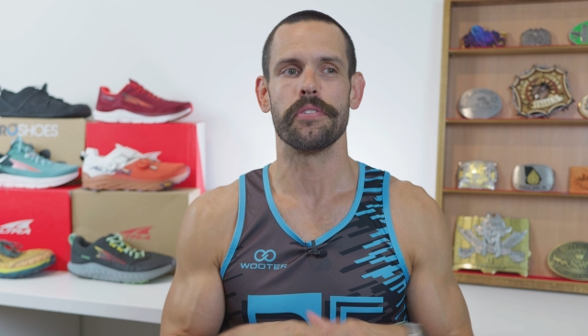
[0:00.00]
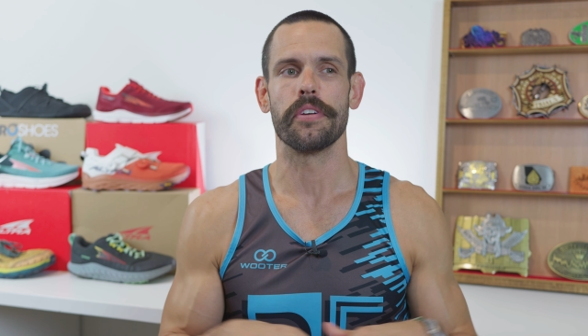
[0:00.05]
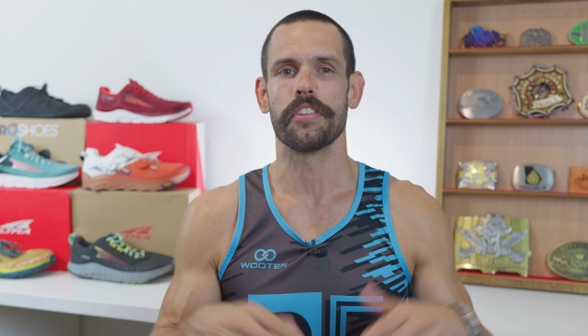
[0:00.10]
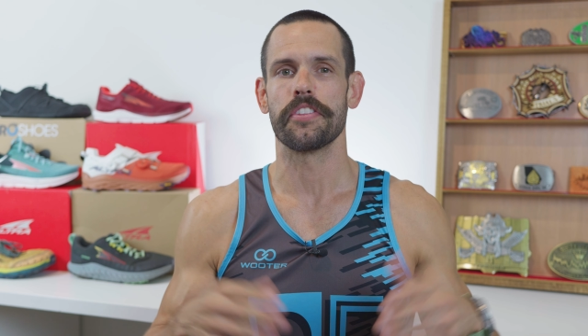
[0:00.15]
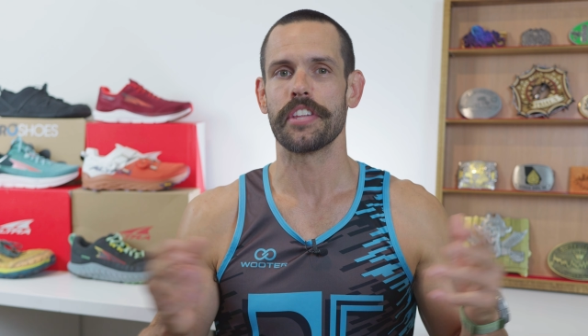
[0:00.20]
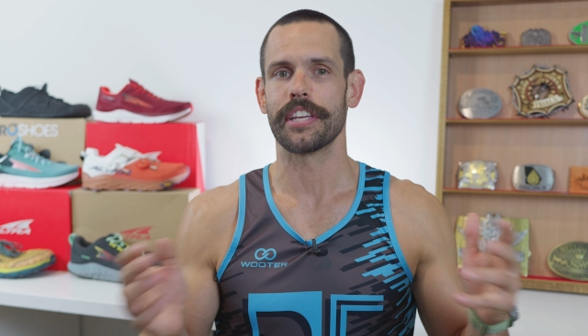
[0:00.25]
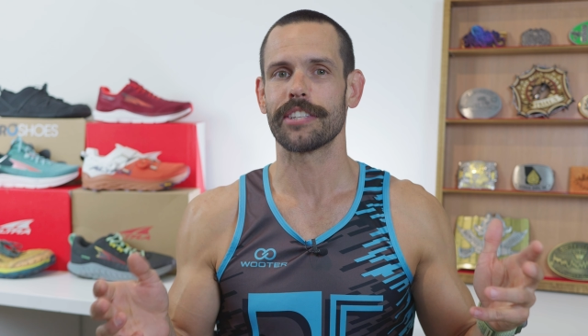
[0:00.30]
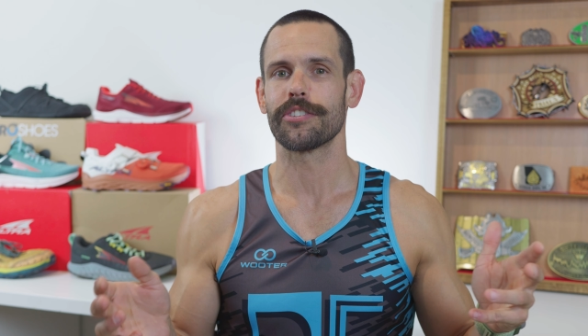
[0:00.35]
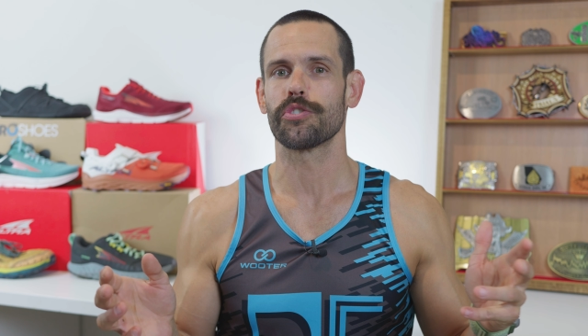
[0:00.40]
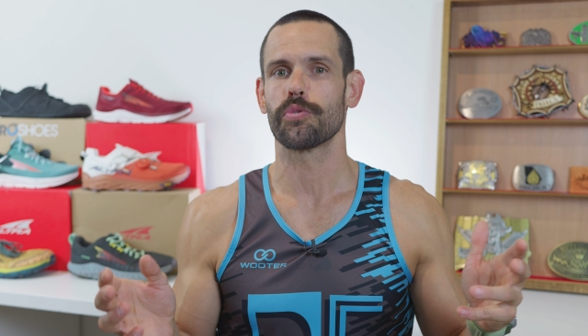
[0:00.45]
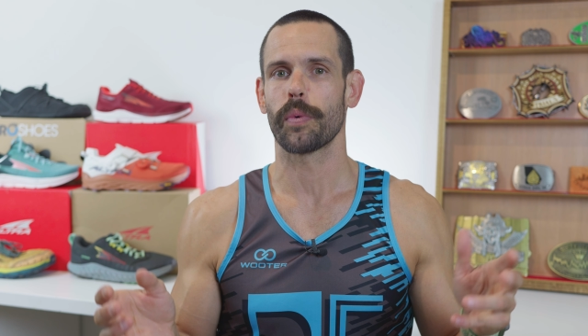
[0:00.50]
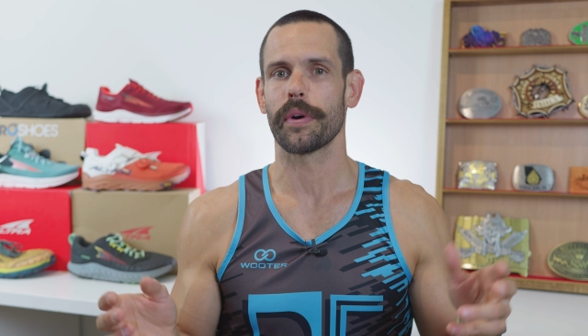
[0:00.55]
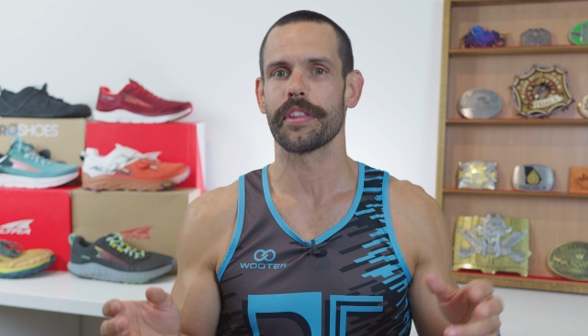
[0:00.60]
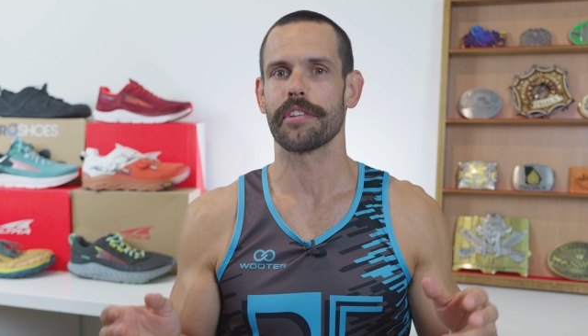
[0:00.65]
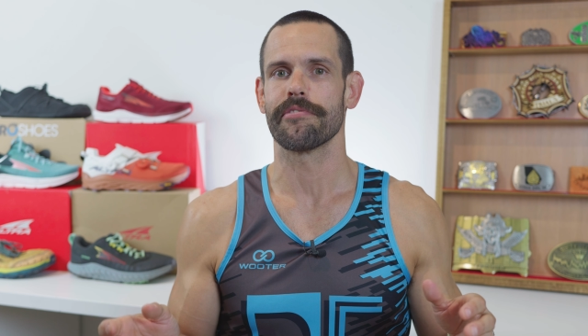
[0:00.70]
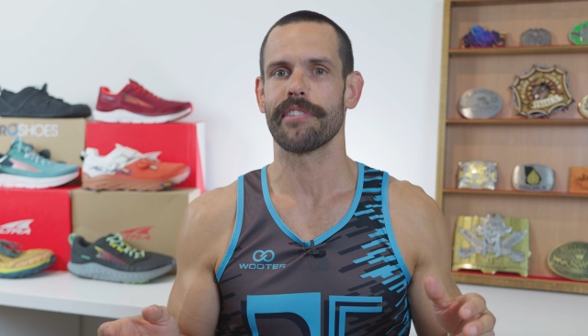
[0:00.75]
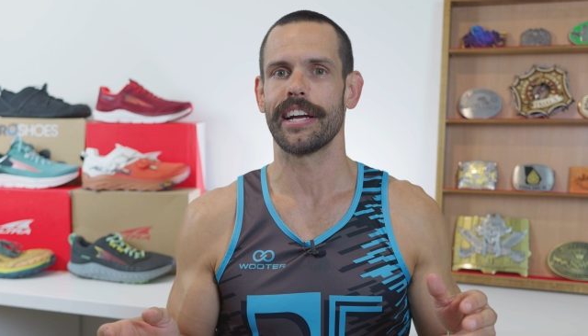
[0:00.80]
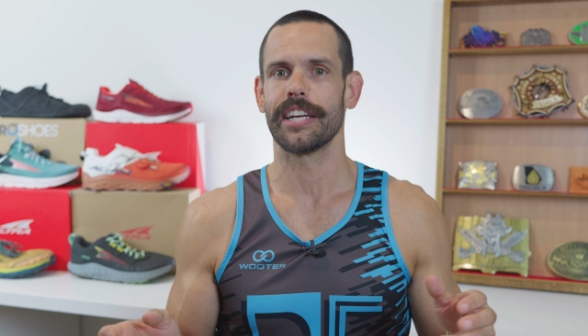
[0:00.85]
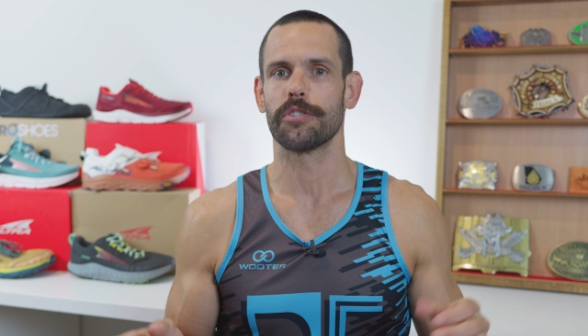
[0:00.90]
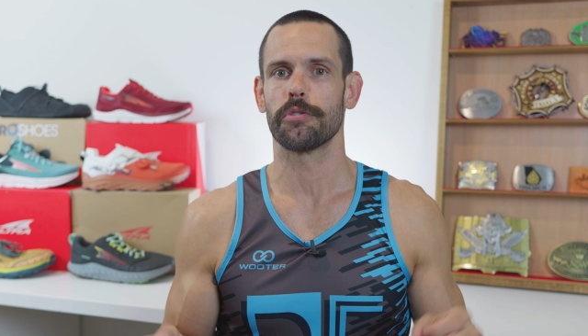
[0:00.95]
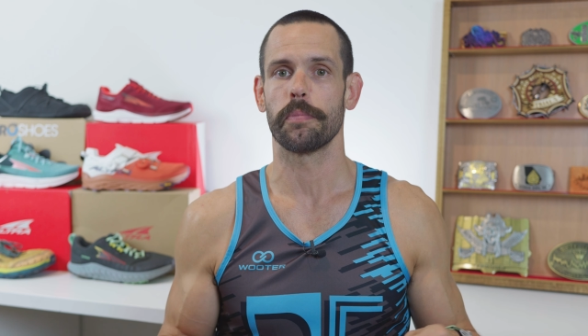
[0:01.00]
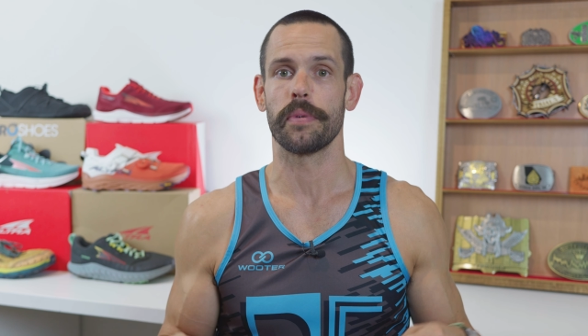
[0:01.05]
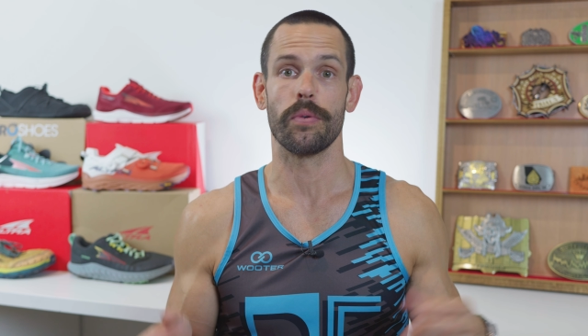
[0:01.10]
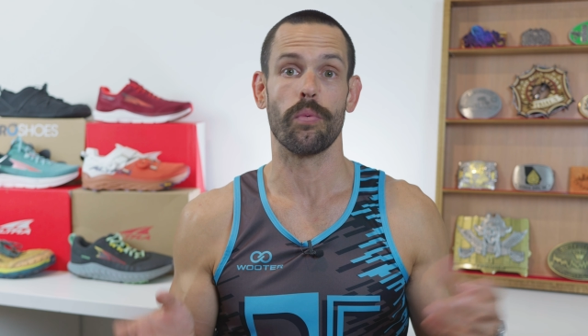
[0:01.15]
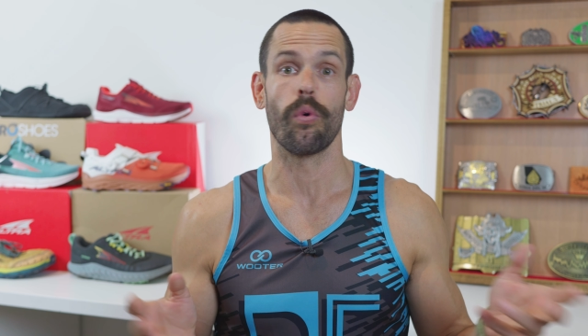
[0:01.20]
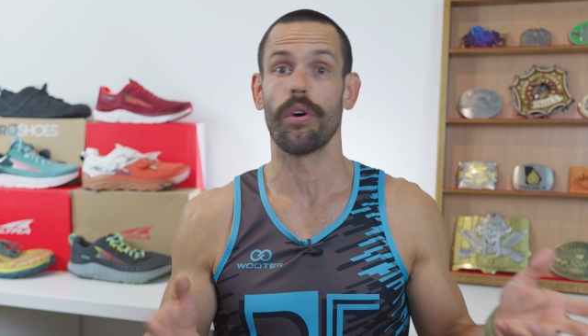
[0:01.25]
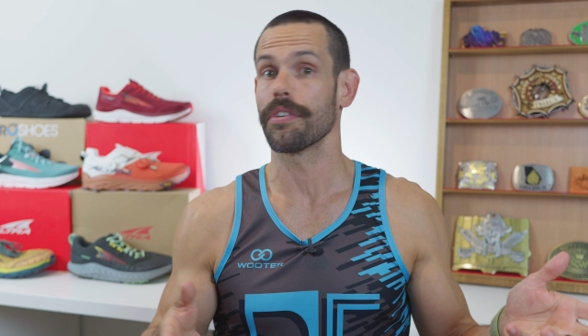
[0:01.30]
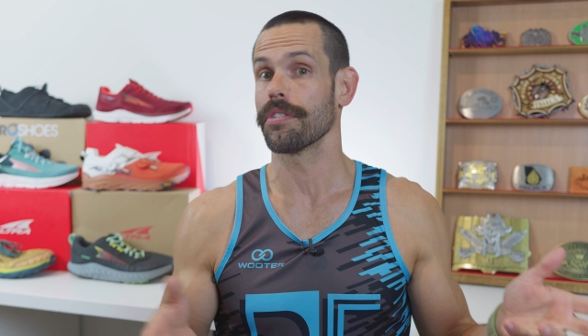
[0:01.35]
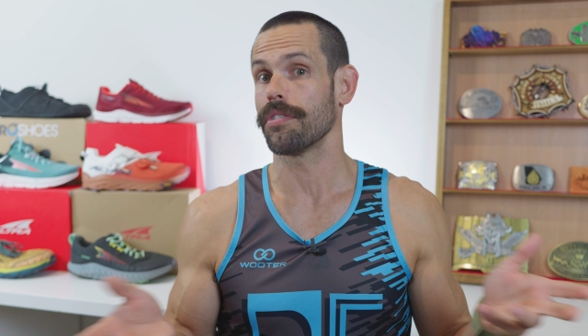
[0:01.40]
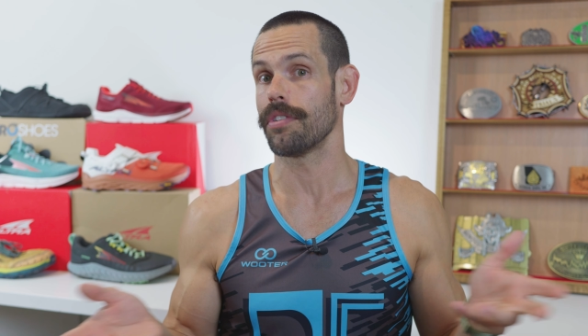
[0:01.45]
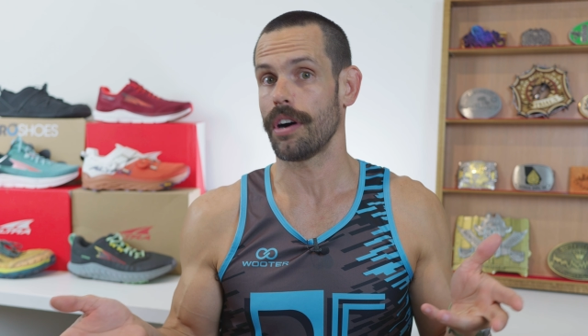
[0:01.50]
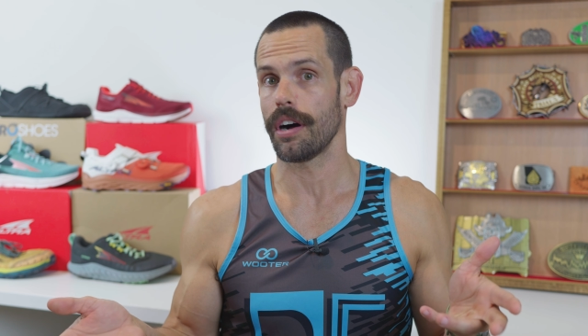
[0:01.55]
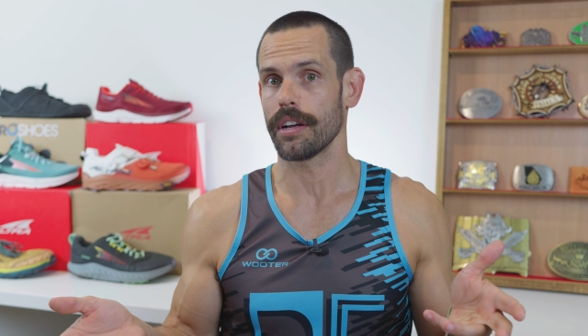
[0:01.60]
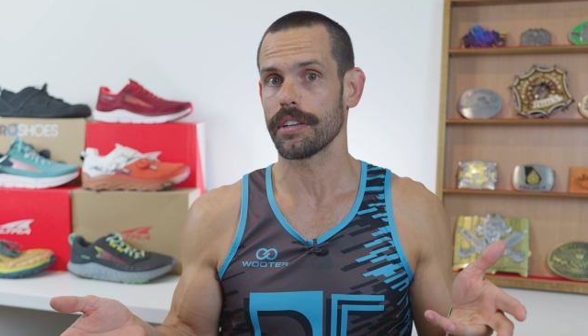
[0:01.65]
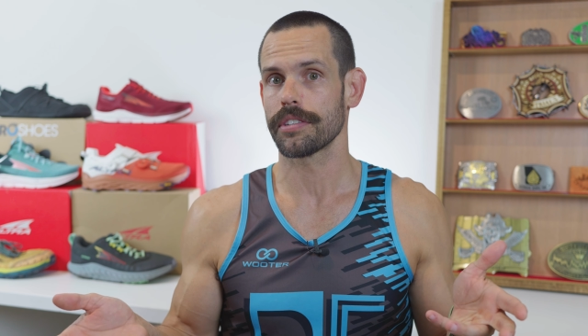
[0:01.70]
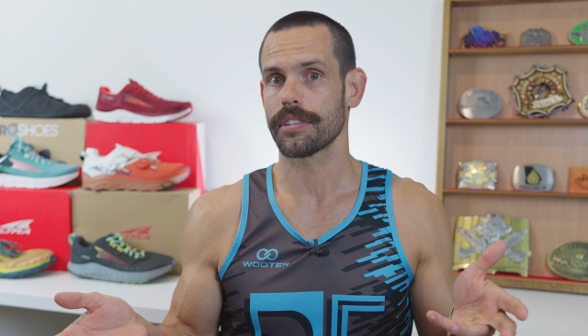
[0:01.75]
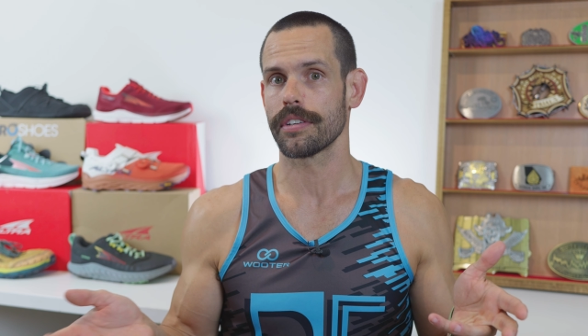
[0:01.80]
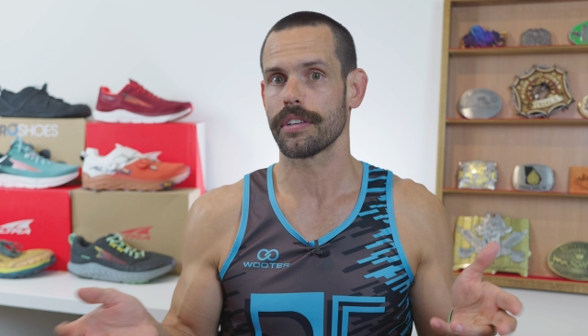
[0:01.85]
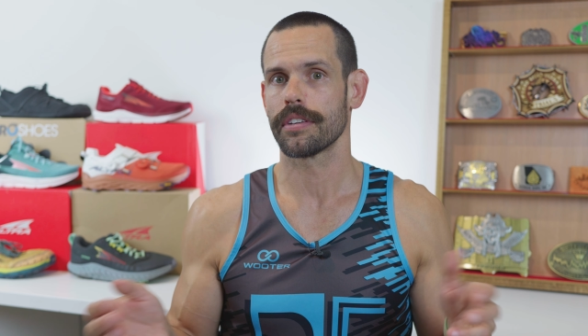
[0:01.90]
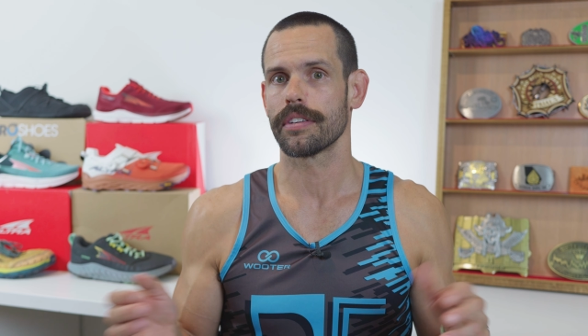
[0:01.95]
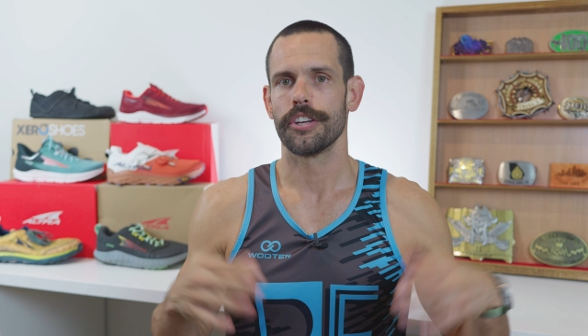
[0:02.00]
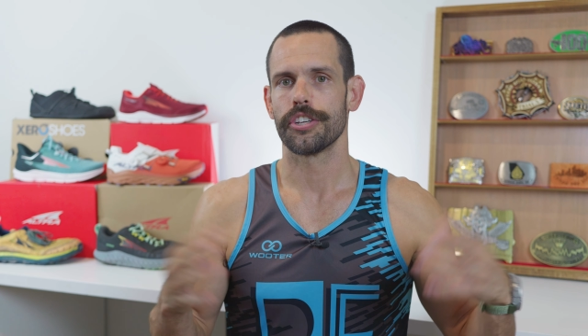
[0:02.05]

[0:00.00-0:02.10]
that this is where the race would be won or lost.